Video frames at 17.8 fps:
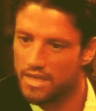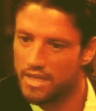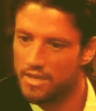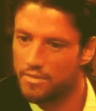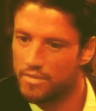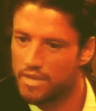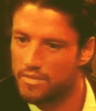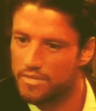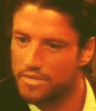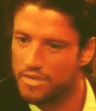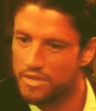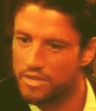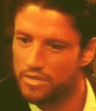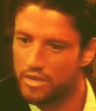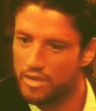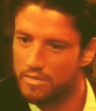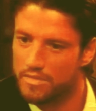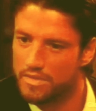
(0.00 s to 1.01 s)
That night when I
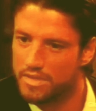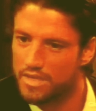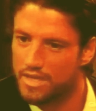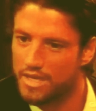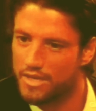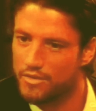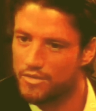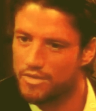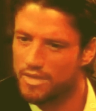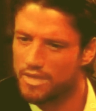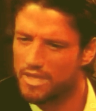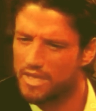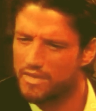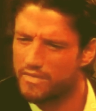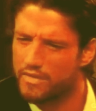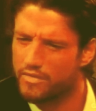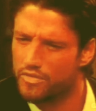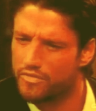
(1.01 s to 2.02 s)
was in your arms, I don't
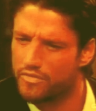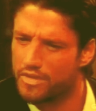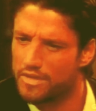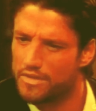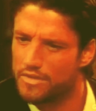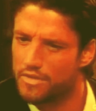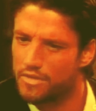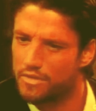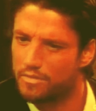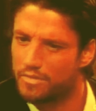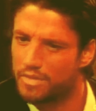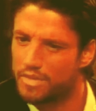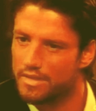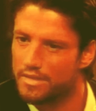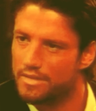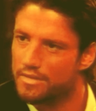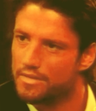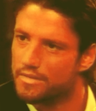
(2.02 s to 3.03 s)
think I've ever felt so
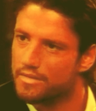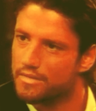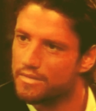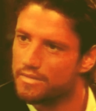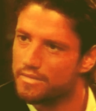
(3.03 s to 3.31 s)
complete.